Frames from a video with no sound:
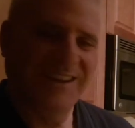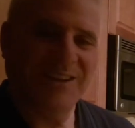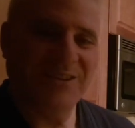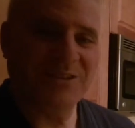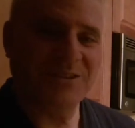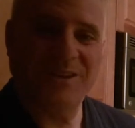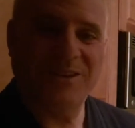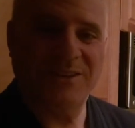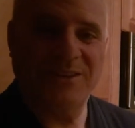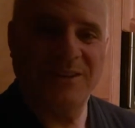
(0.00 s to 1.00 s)

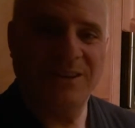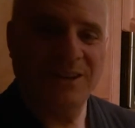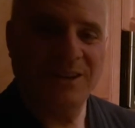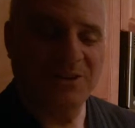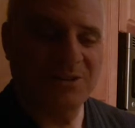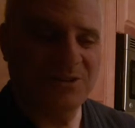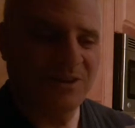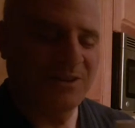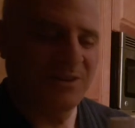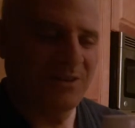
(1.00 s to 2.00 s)
to the go
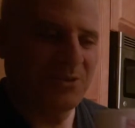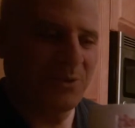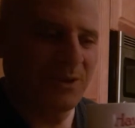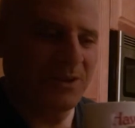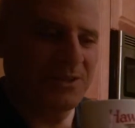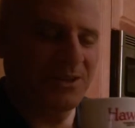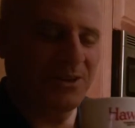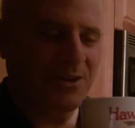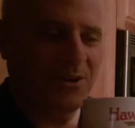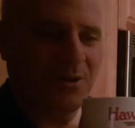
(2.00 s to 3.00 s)
straight to the Twins. And
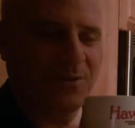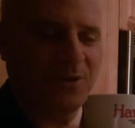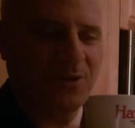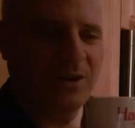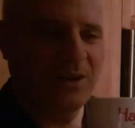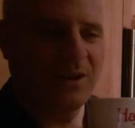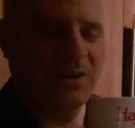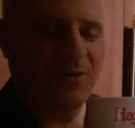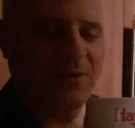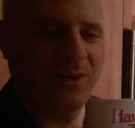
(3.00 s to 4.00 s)
if you're
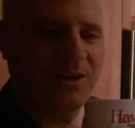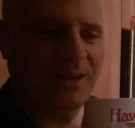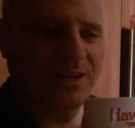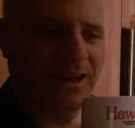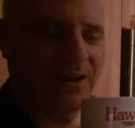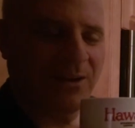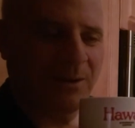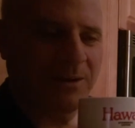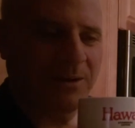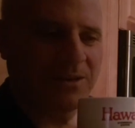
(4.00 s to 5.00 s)
renting out, I
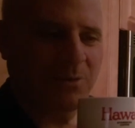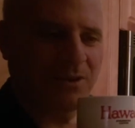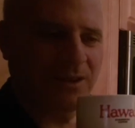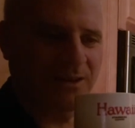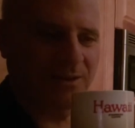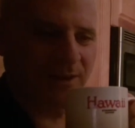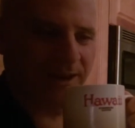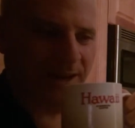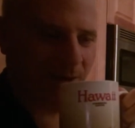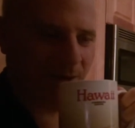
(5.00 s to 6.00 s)
mean, it's one thing to
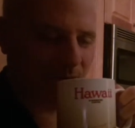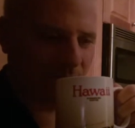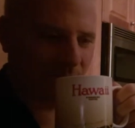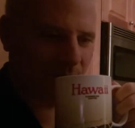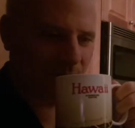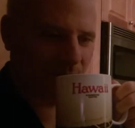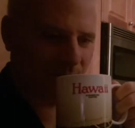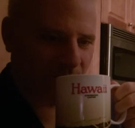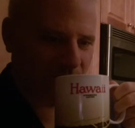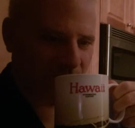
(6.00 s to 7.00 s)
rent out,
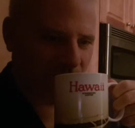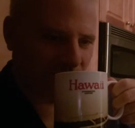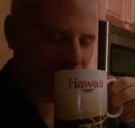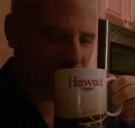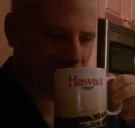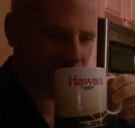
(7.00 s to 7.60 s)
to a